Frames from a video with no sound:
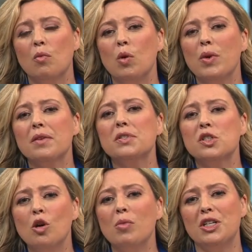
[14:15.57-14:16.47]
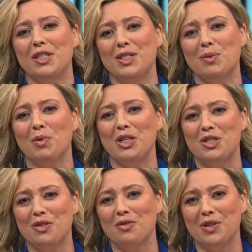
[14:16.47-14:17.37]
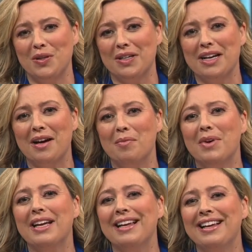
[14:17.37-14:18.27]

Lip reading: Well, we have so much inspiration for you to come.